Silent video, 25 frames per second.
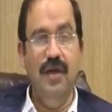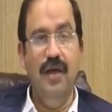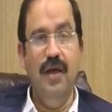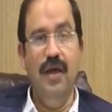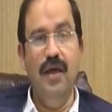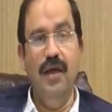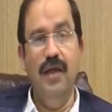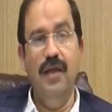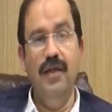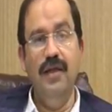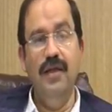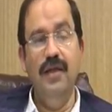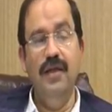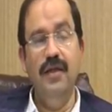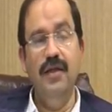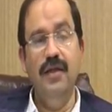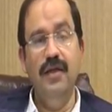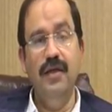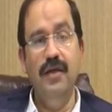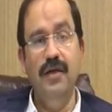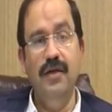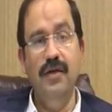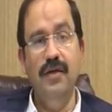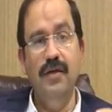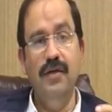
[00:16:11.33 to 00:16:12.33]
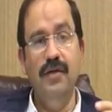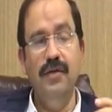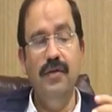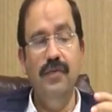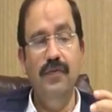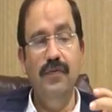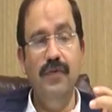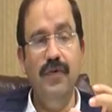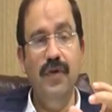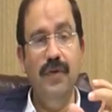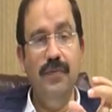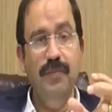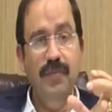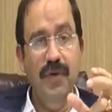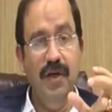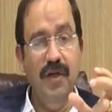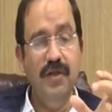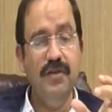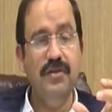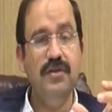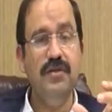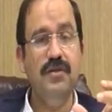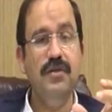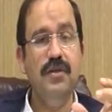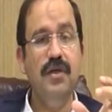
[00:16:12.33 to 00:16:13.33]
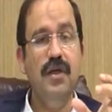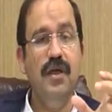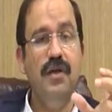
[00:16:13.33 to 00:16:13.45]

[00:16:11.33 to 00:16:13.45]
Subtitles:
And we must,